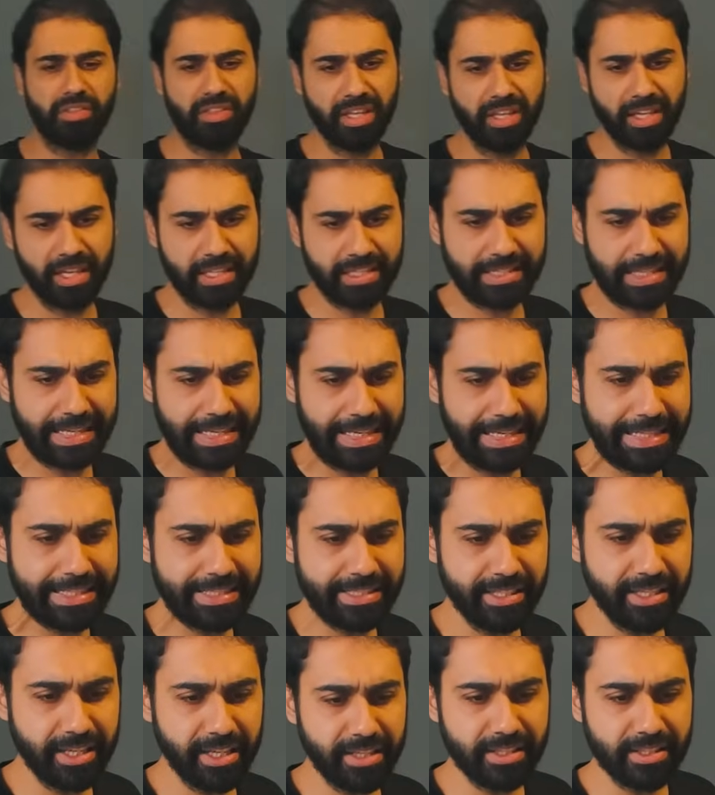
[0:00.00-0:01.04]
think is the
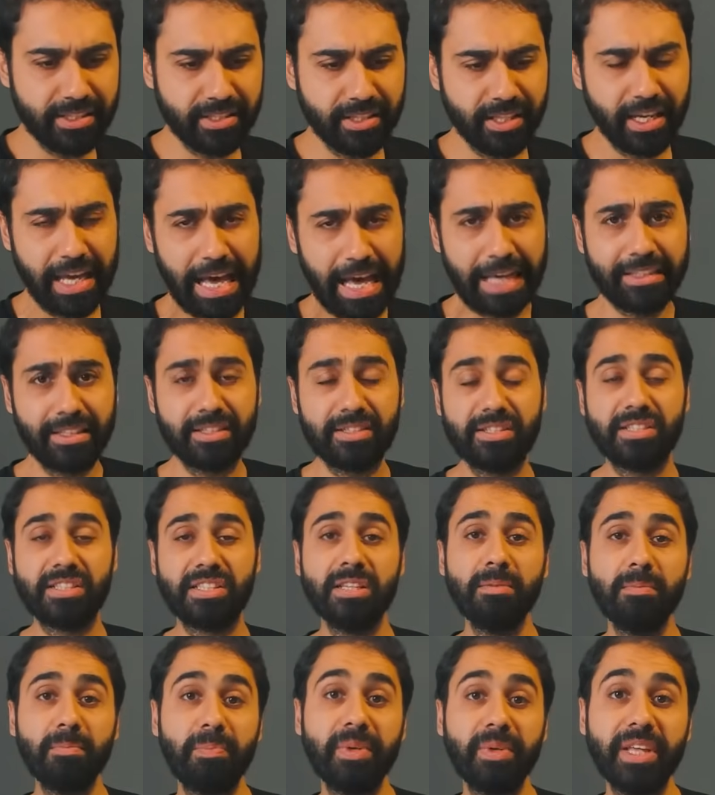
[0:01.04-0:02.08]
easiest, and it's
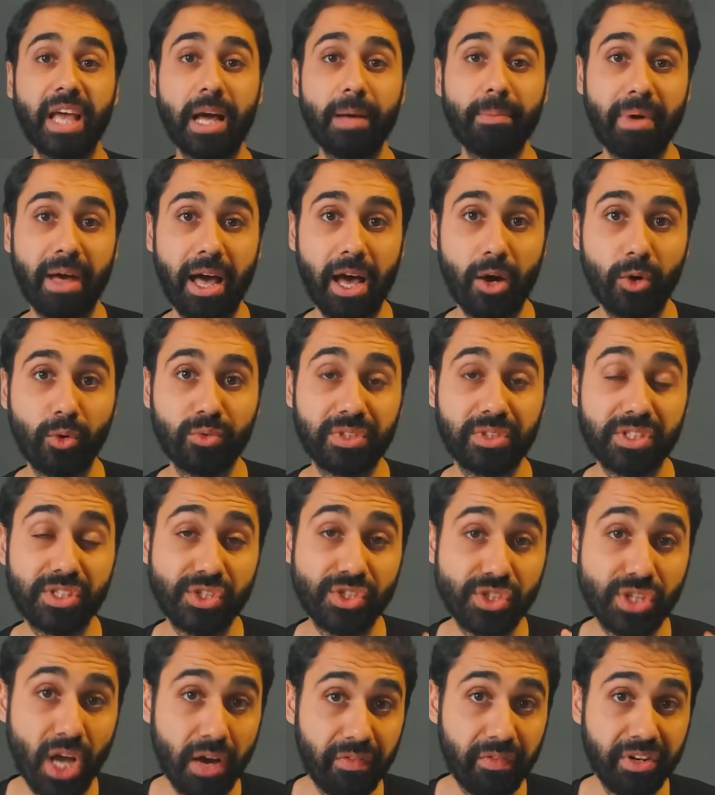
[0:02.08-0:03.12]
simply about
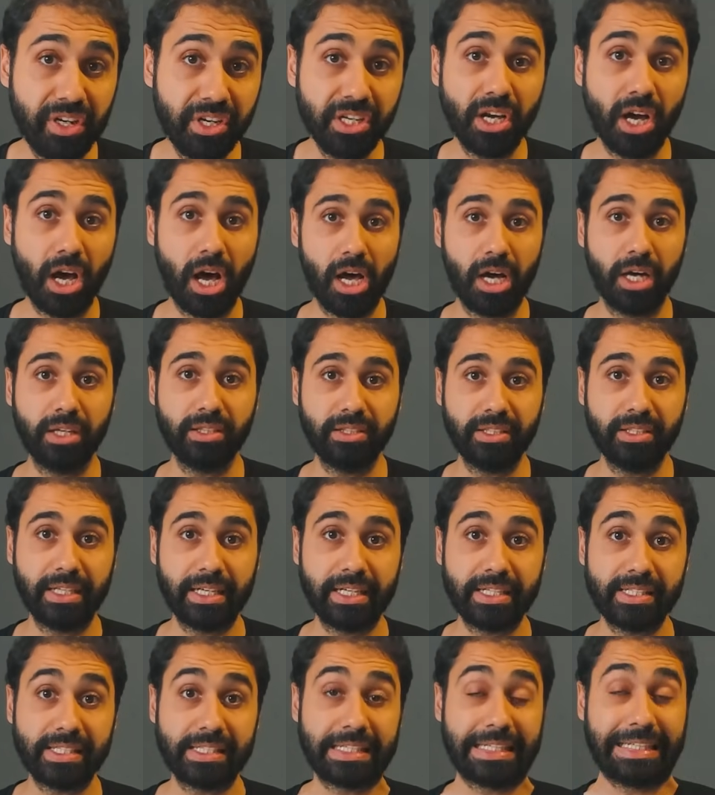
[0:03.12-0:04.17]
discovering
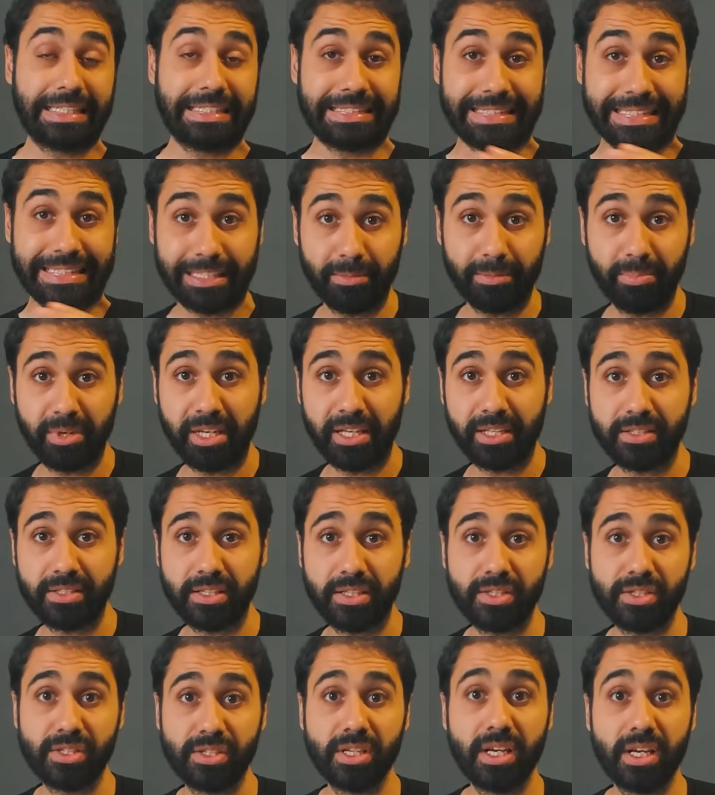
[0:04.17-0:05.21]
ideas in
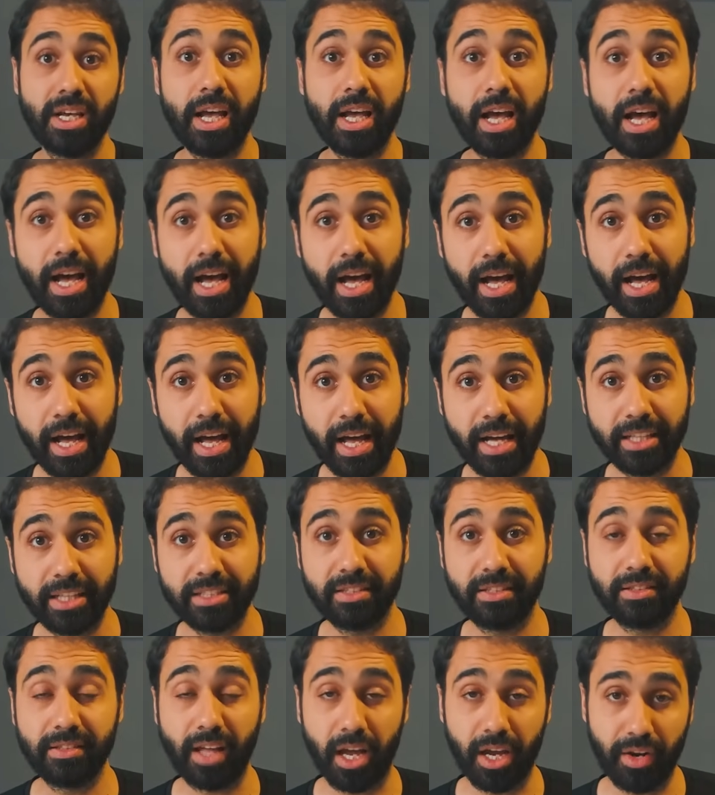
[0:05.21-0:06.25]
databases
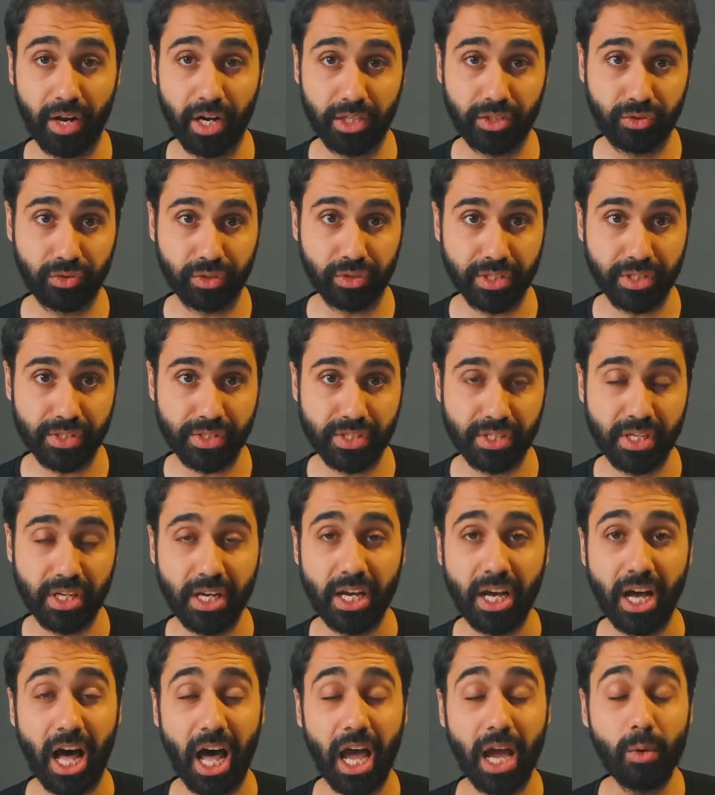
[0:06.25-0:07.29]
and directories.
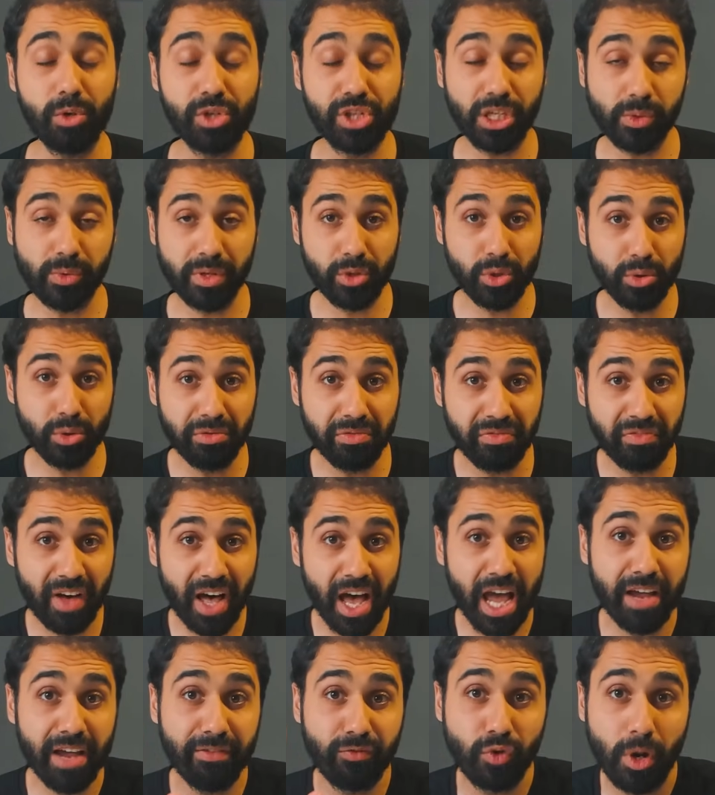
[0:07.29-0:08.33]
I will share with you
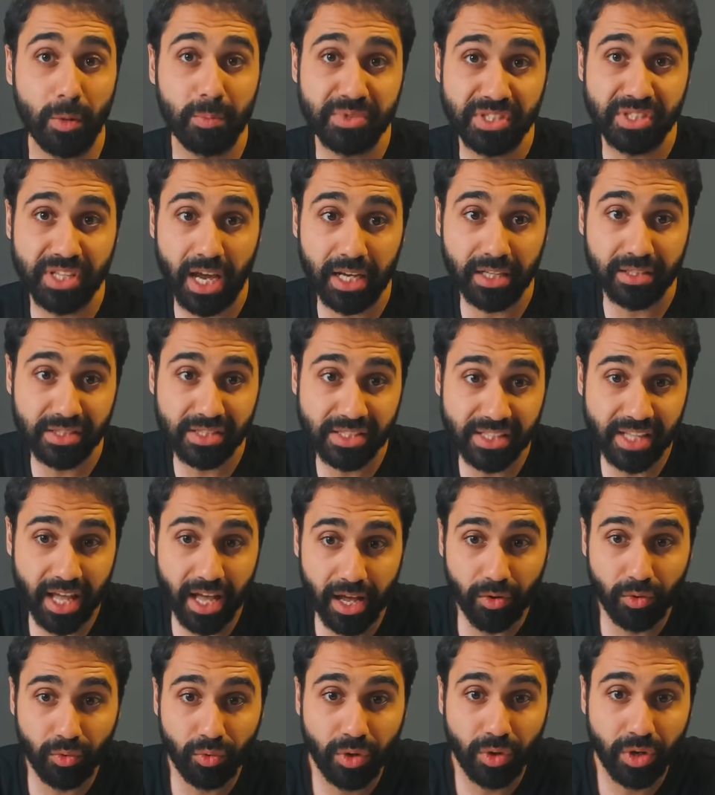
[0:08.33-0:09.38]
5 websites
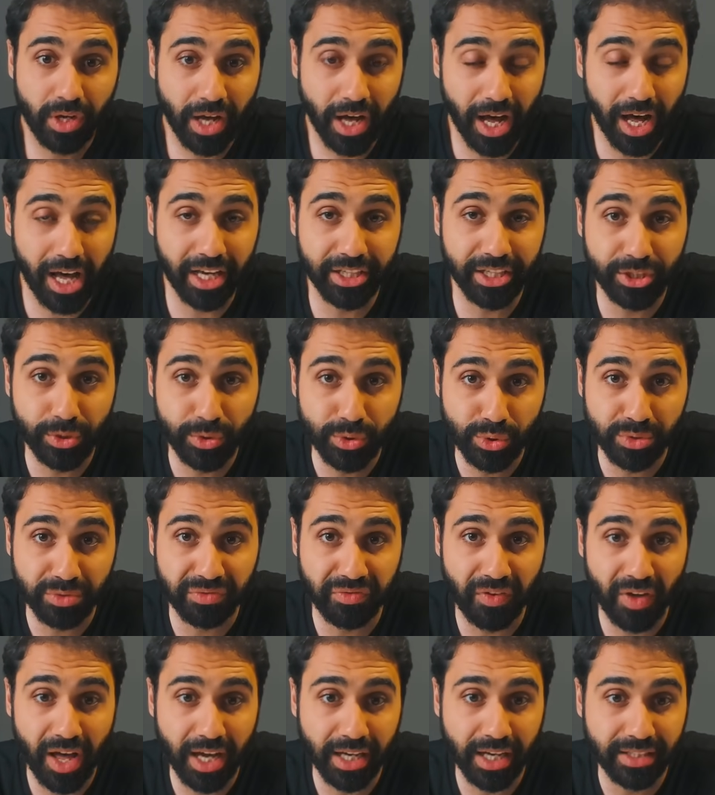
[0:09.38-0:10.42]
now I use to
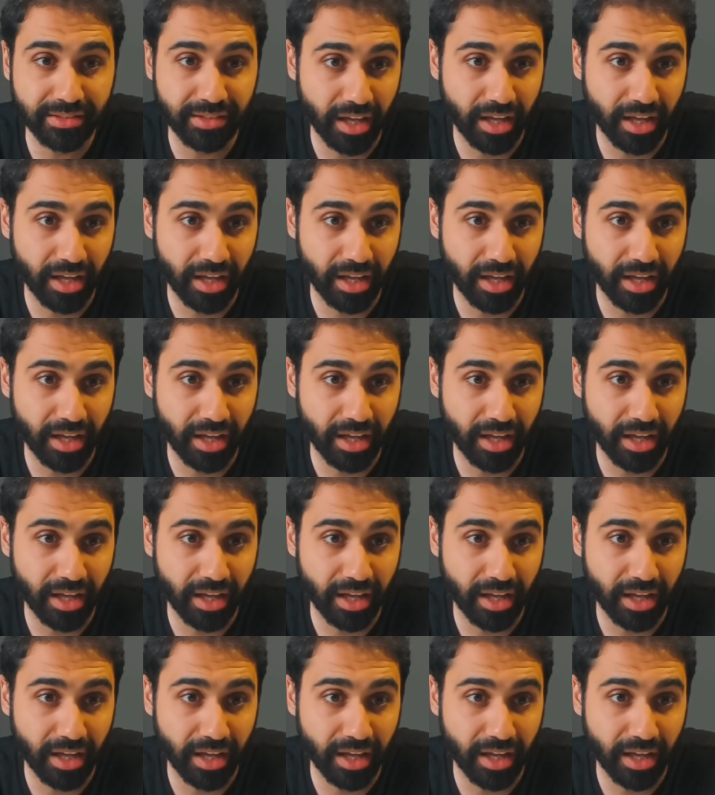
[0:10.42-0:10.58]
find